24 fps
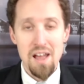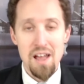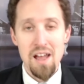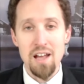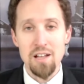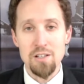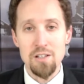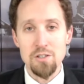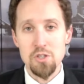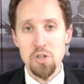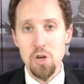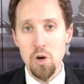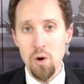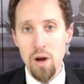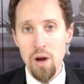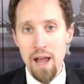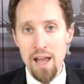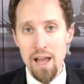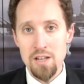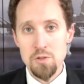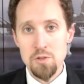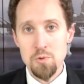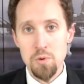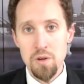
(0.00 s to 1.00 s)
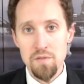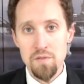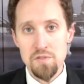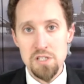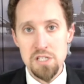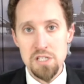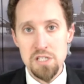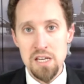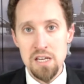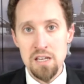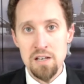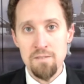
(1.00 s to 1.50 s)
And so, as we've
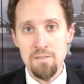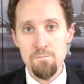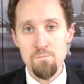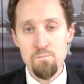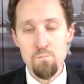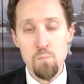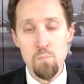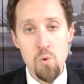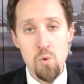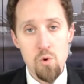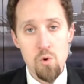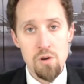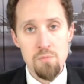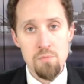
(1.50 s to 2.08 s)
seen more